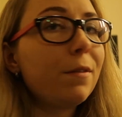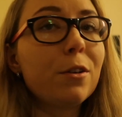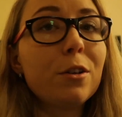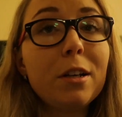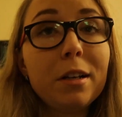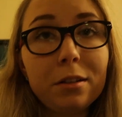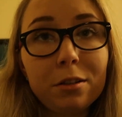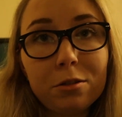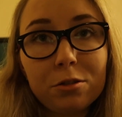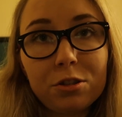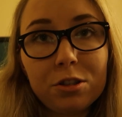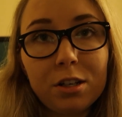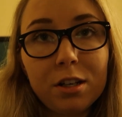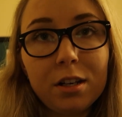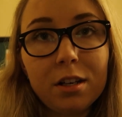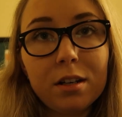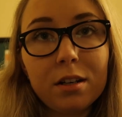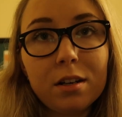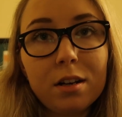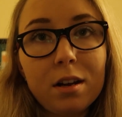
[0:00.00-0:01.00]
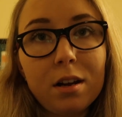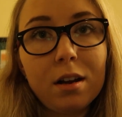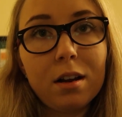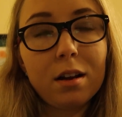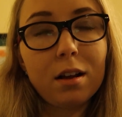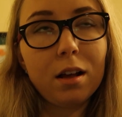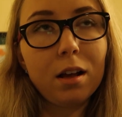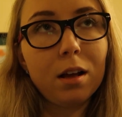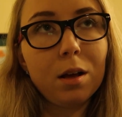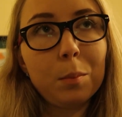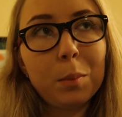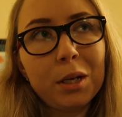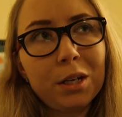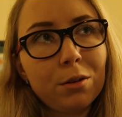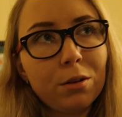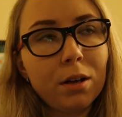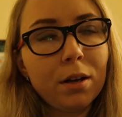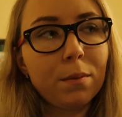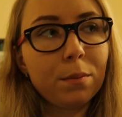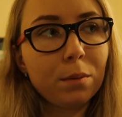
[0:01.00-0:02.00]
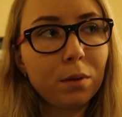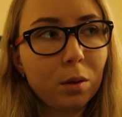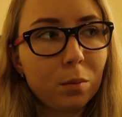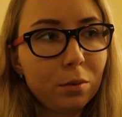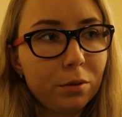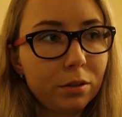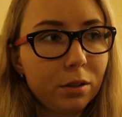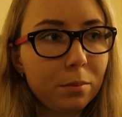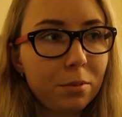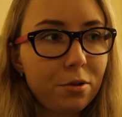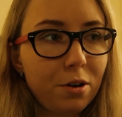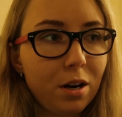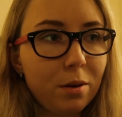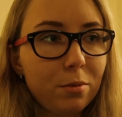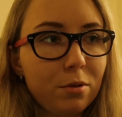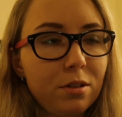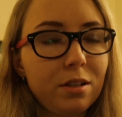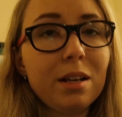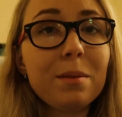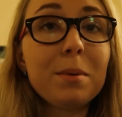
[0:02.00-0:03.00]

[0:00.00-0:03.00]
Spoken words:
If you're in Eugene... I know I have a couple subscribers.